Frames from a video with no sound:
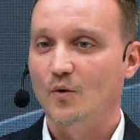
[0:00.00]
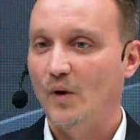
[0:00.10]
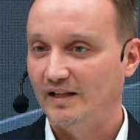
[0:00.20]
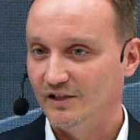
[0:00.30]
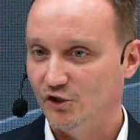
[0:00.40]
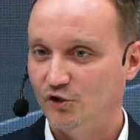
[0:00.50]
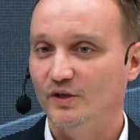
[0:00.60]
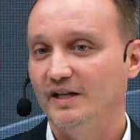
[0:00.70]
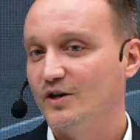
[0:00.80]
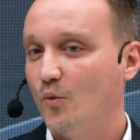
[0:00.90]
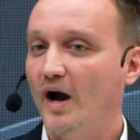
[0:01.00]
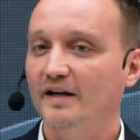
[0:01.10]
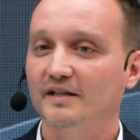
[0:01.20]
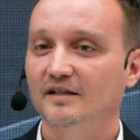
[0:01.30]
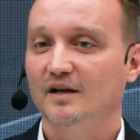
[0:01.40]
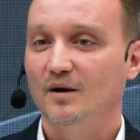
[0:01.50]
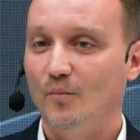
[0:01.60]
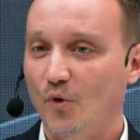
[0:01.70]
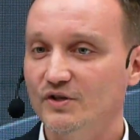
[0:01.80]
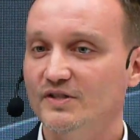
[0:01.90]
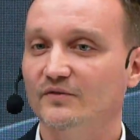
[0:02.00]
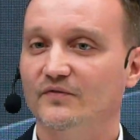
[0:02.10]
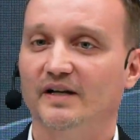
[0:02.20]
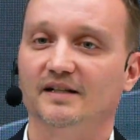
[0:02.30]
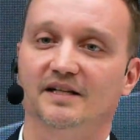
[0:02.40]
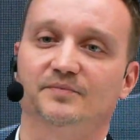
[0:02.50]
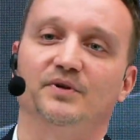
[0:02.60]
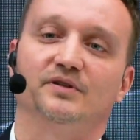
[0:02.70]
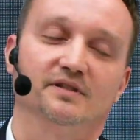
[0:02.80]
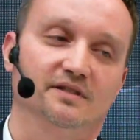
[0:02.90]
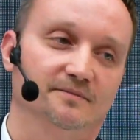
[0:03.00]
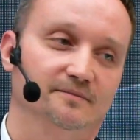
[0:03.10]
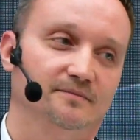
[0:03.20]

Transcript: while ensuring a quieter, more sound-friendly experience.